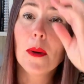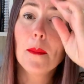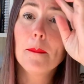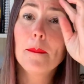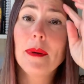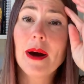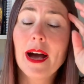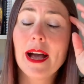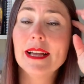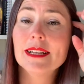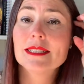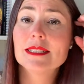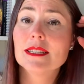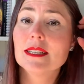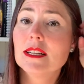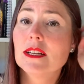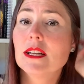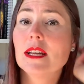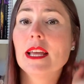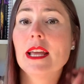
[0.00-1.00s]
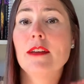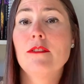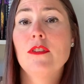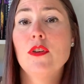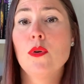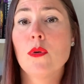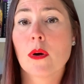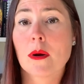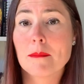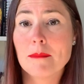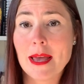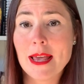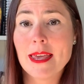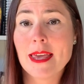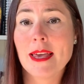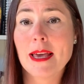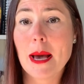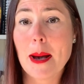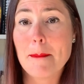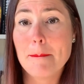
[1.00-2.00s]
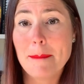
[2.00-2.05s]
But if you are making a